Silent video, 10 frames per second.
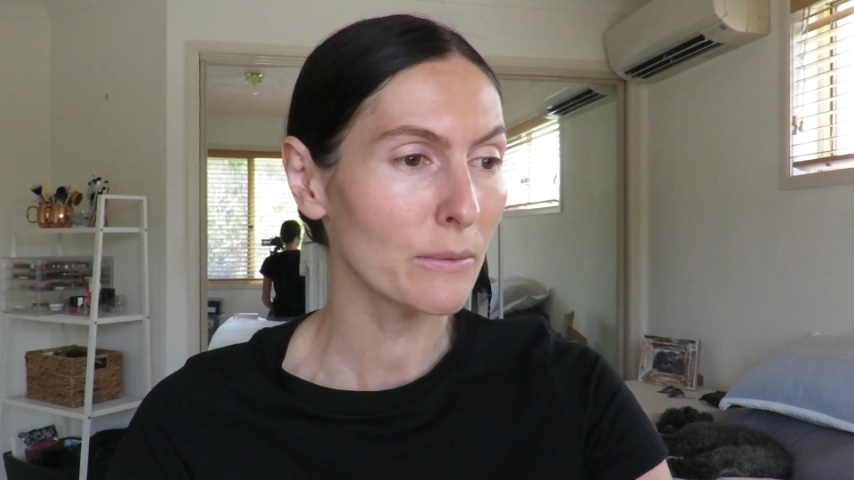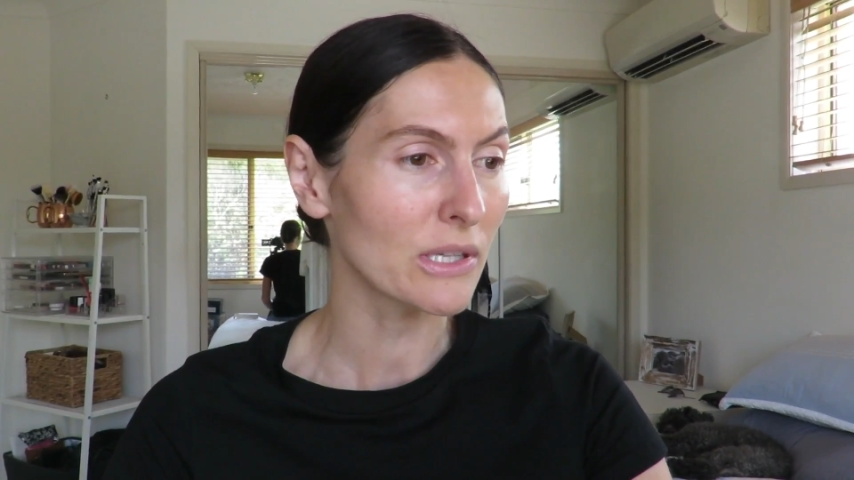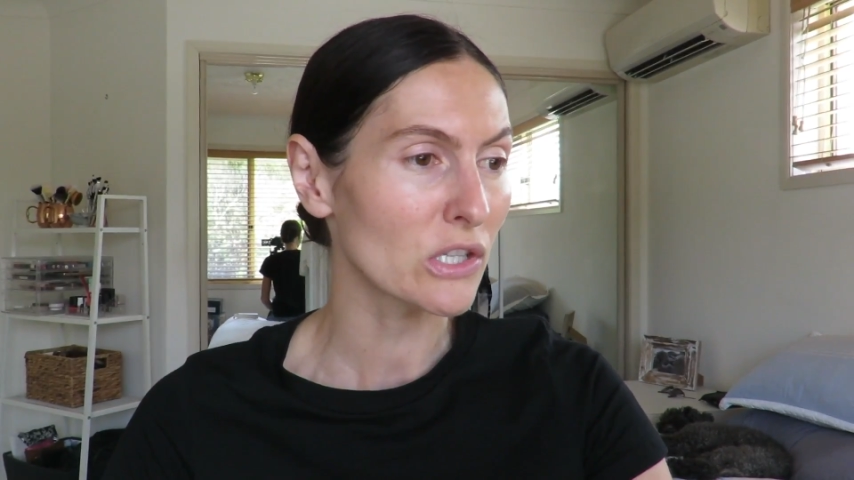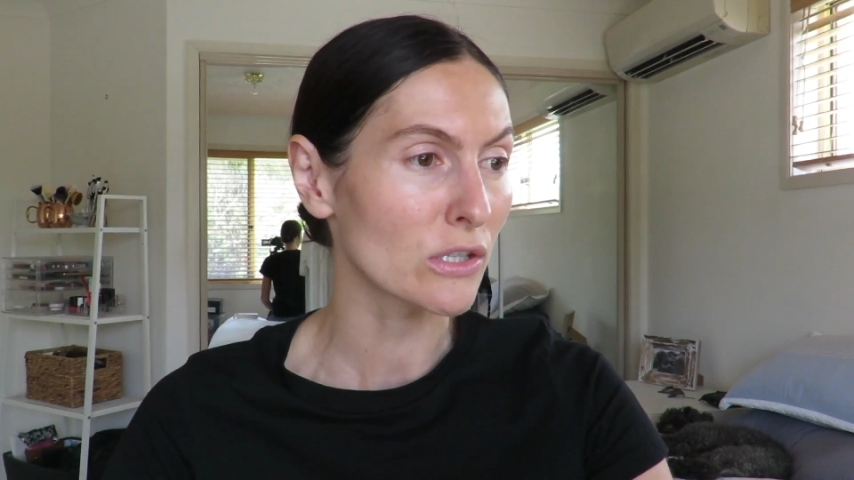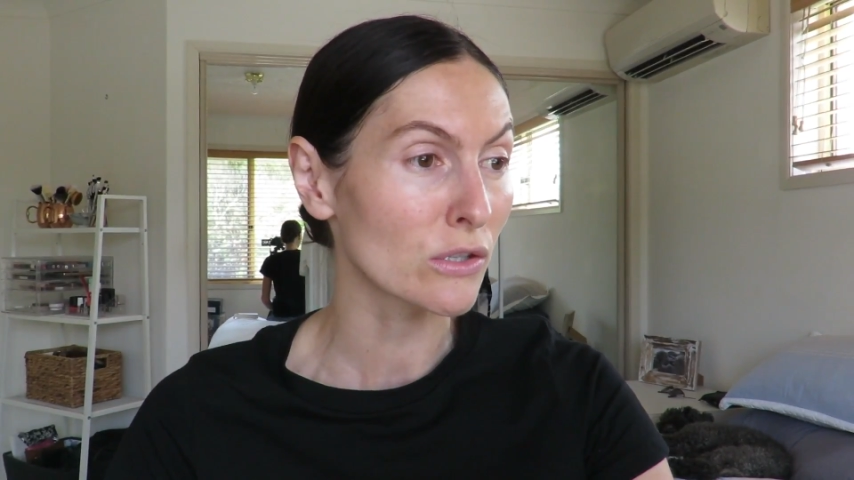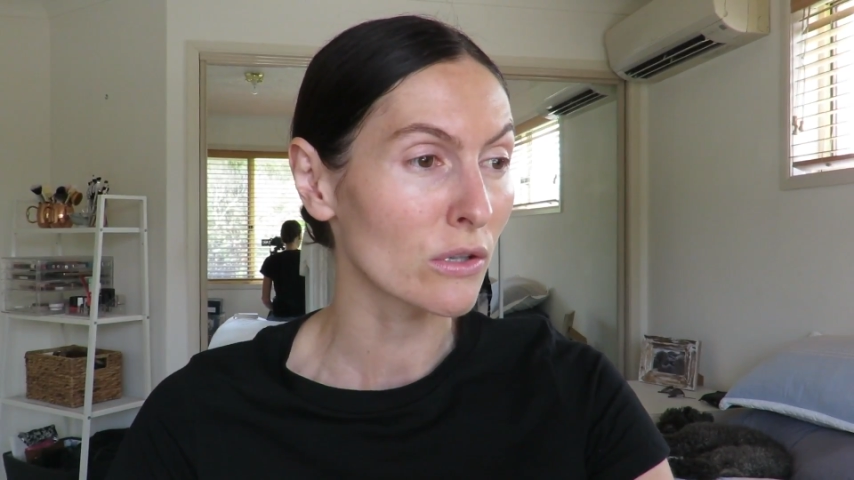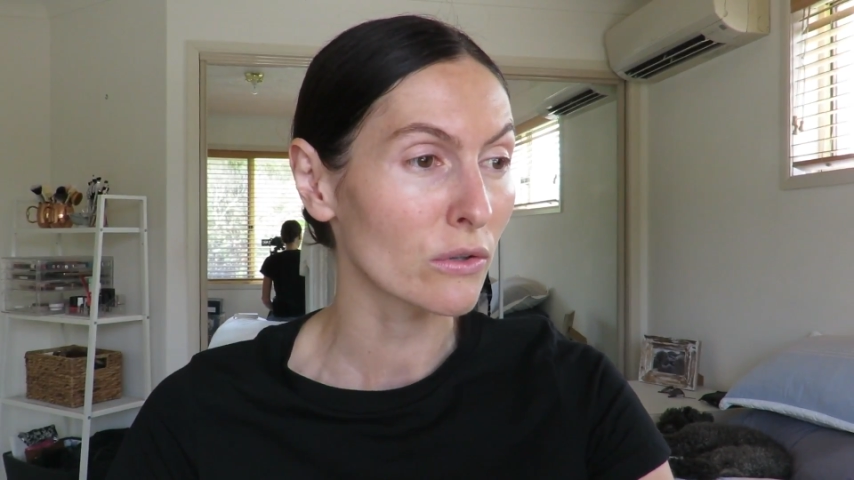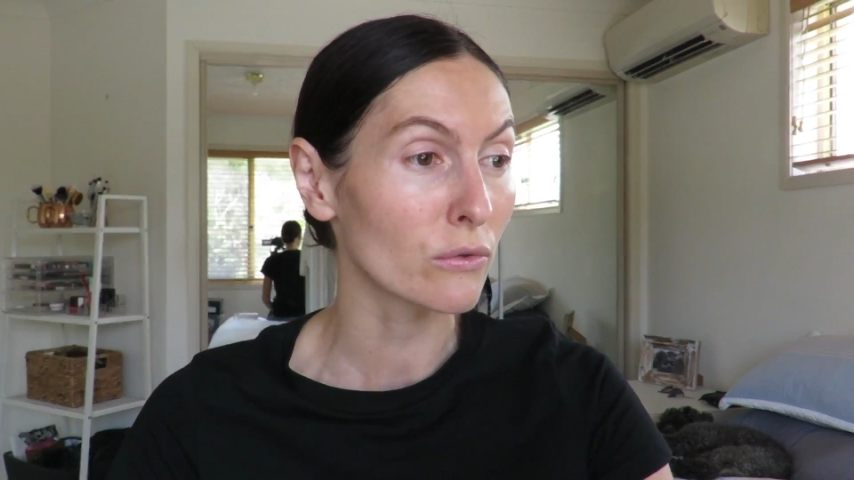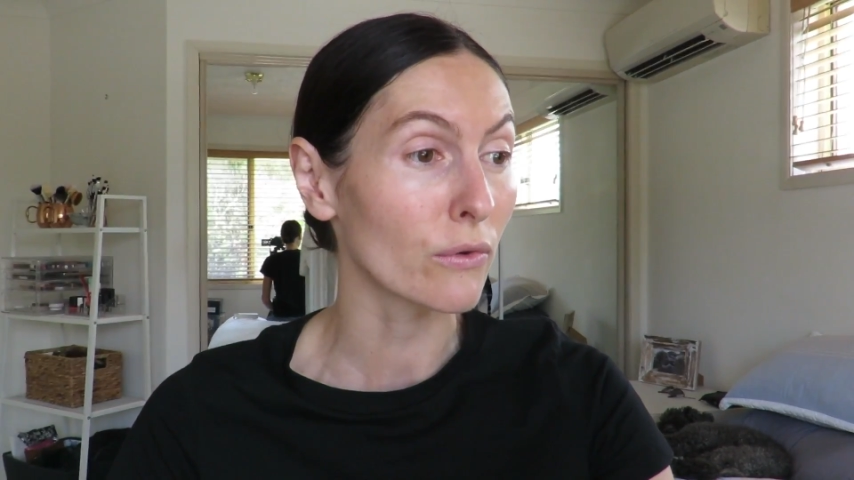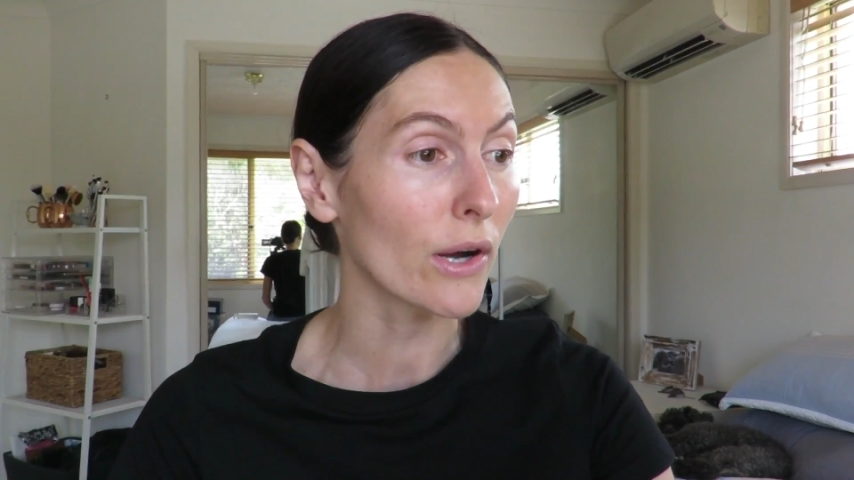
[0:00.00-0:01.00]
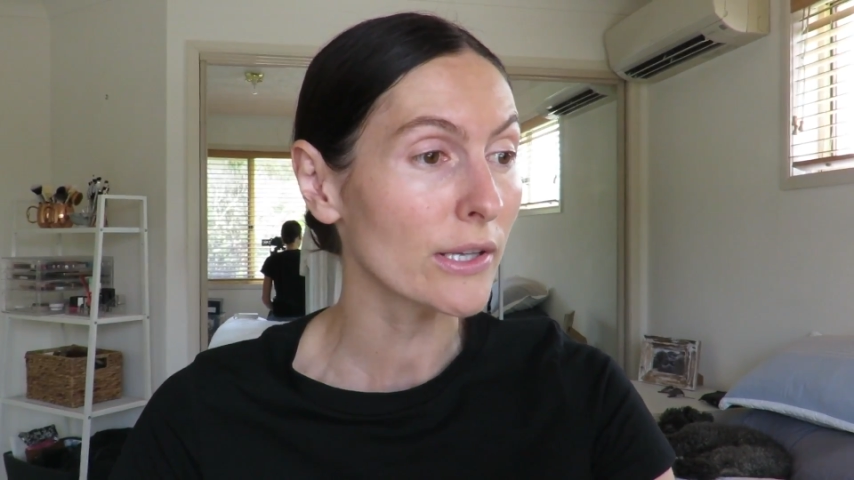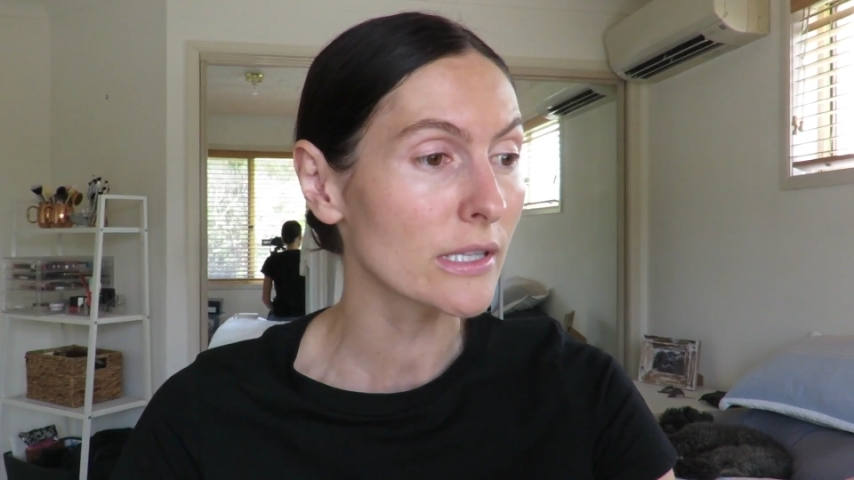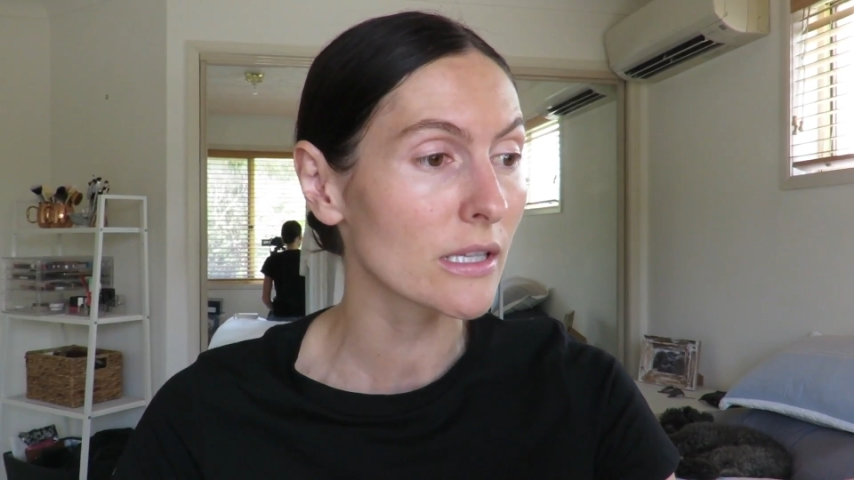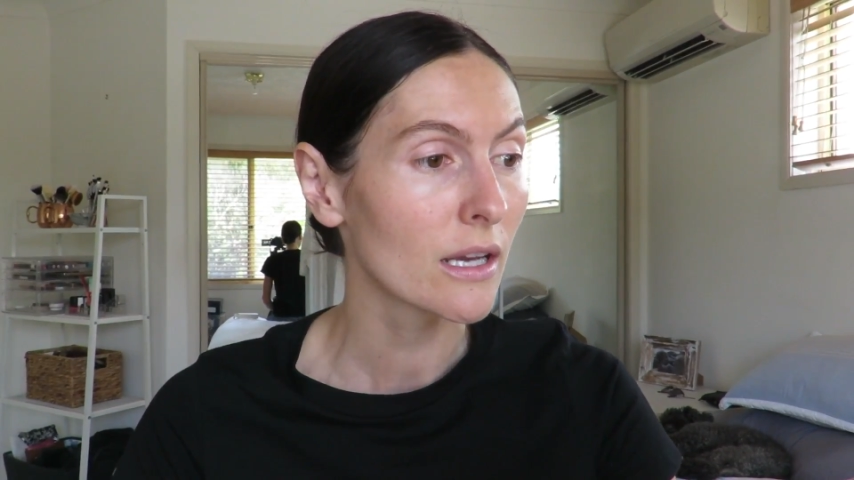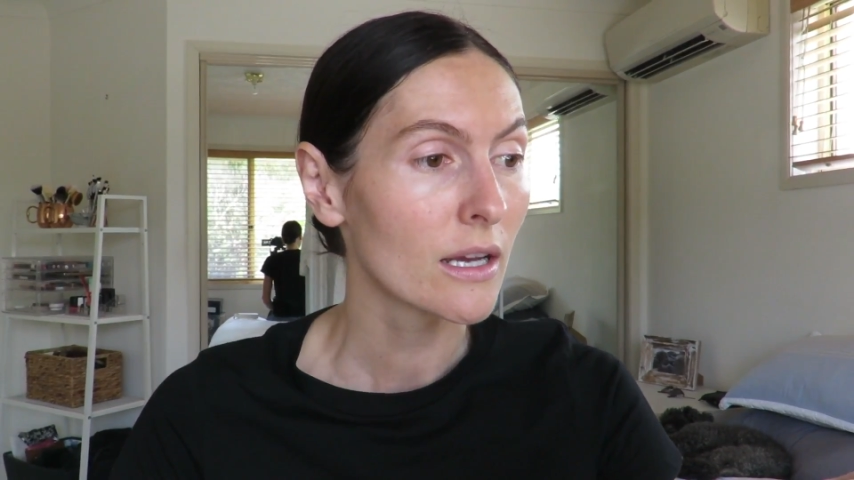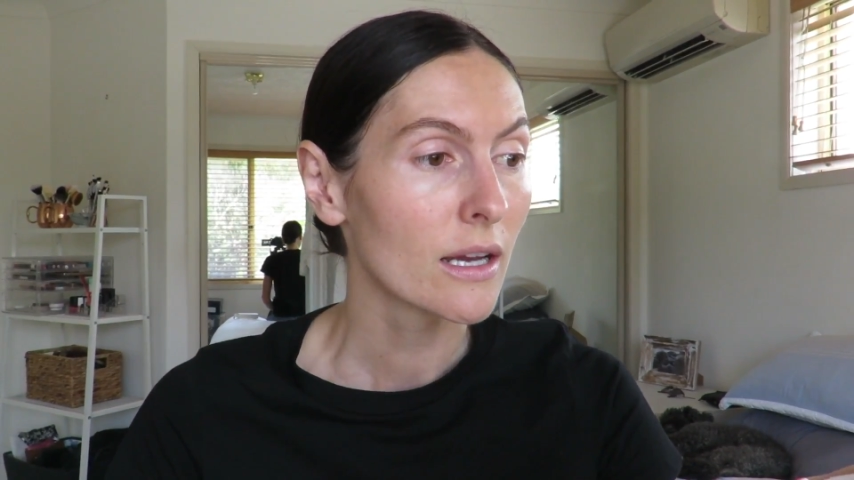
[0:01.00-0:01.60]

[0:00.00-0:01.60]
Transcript: which is gross.